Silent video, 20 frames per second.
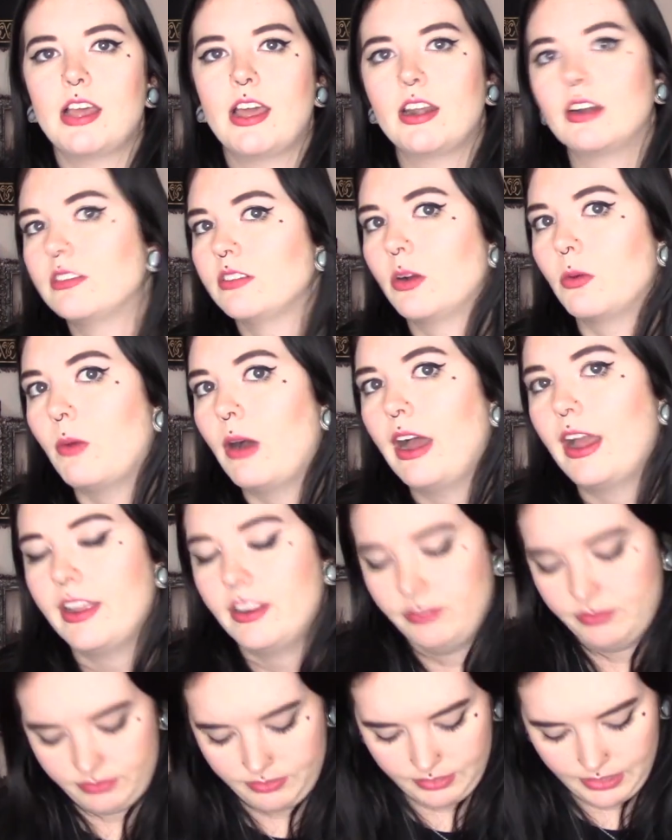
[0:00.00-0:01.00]
I don't know why.
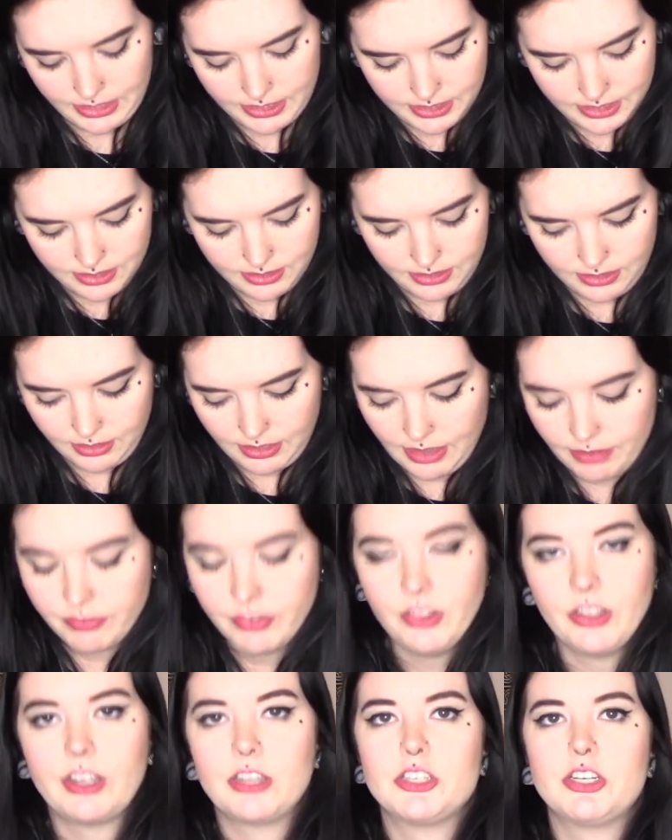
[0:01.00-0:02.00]
It's, I
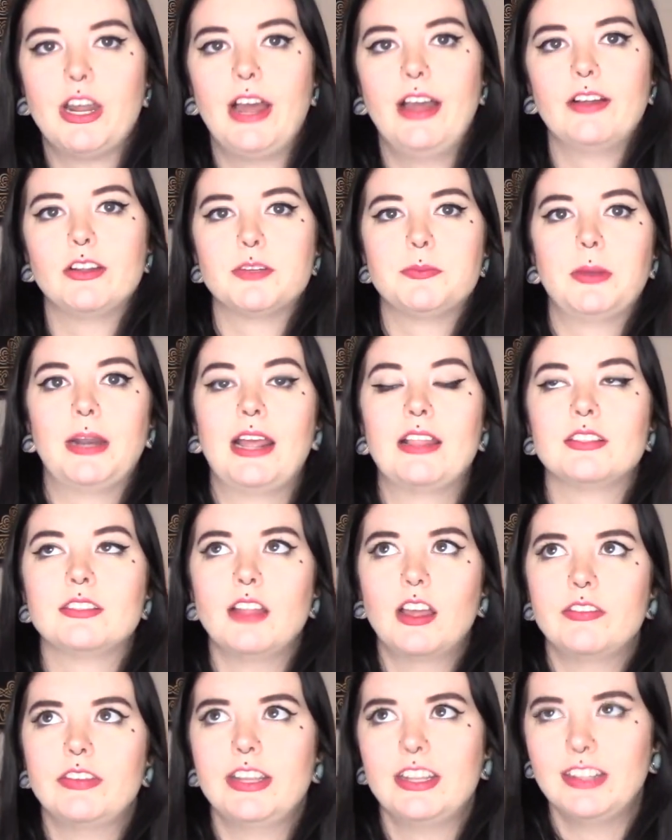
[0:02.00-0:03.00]
feel like a child, but I
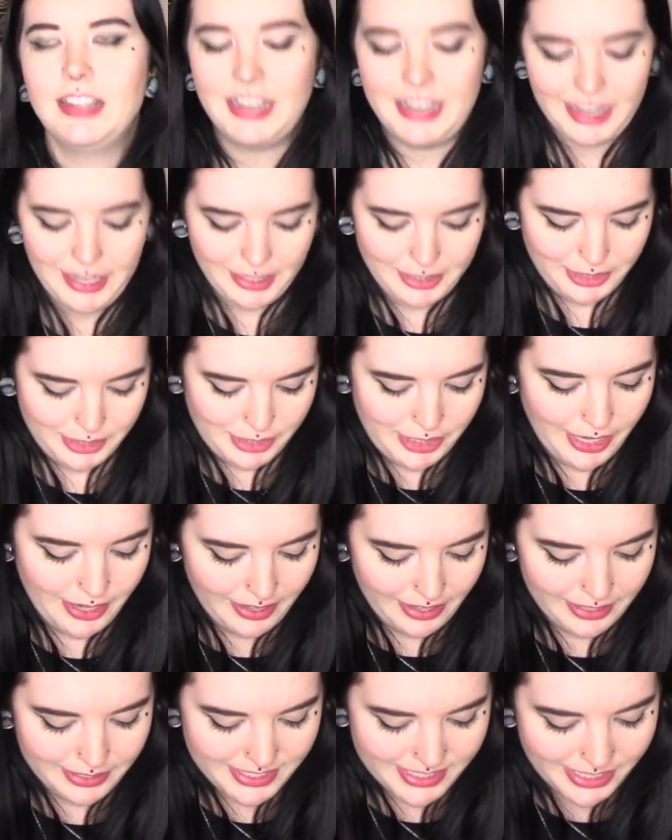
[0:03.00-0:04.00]
love it. Like it's,
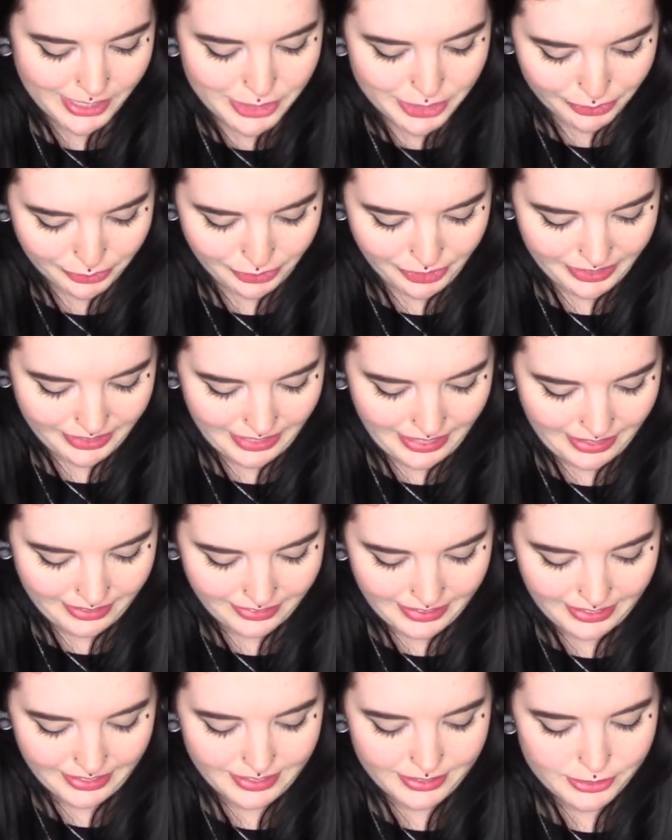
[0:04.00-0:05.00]
it's such a look. I
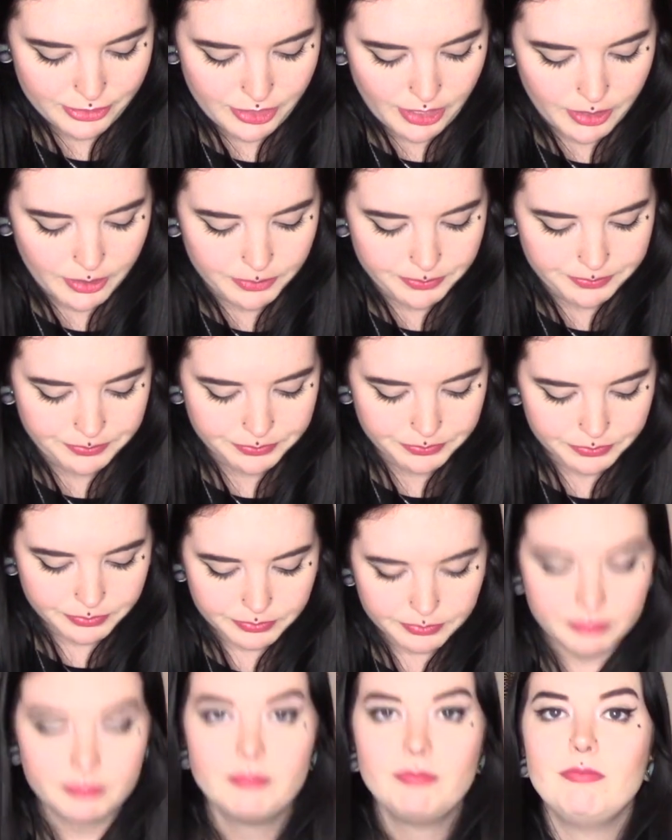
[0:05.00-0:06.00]
like it. So
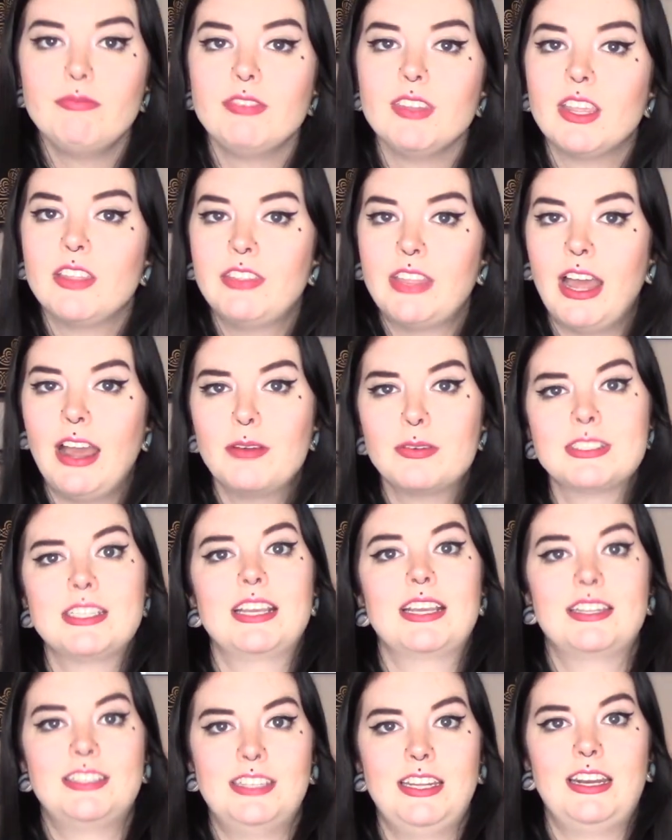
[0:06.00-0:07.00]
that was
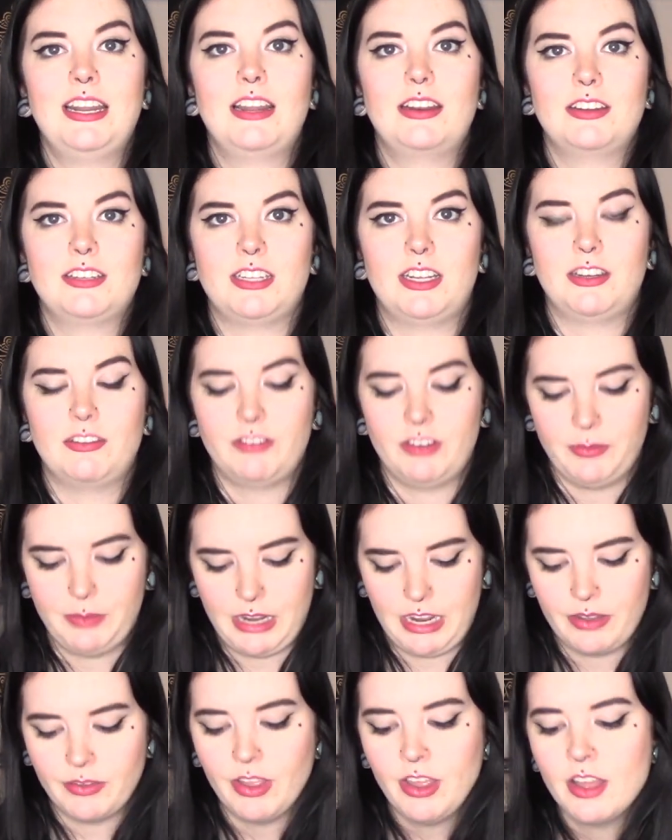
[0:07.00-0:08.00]
like ten out of ten for
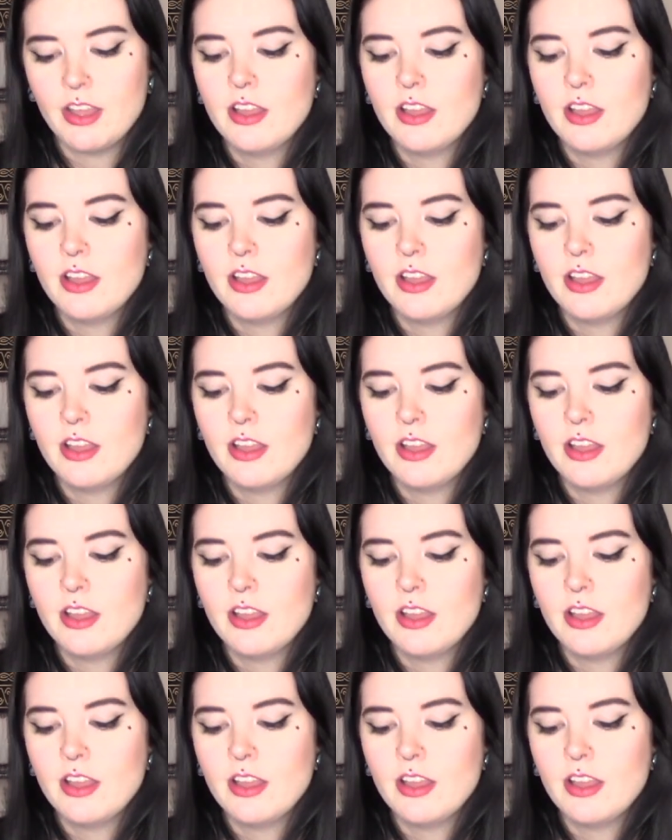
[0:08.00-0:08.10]
me.